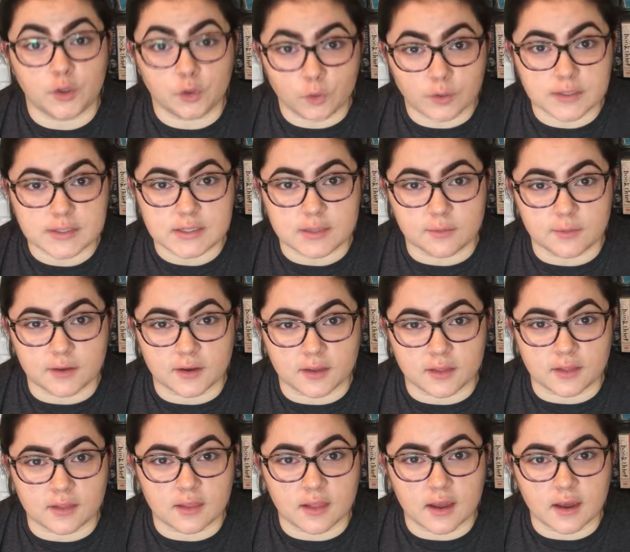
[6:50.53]
your TBR
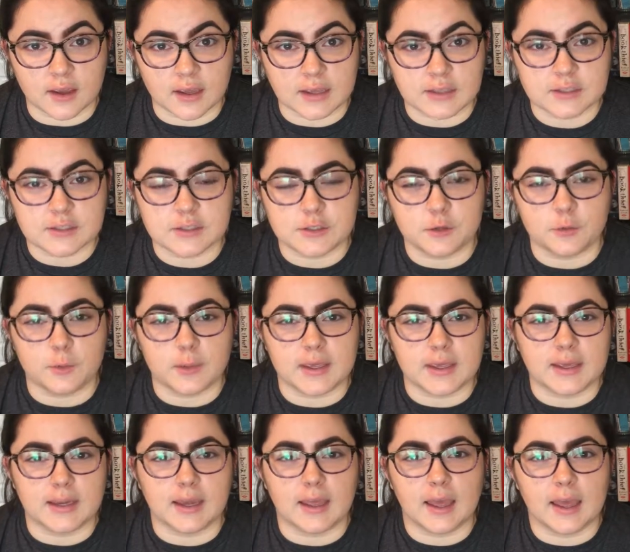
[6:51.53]
the longest, so we
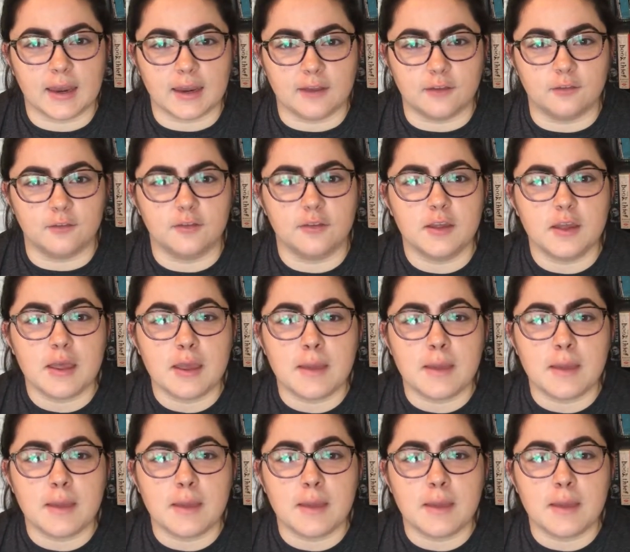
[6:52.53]
can kind of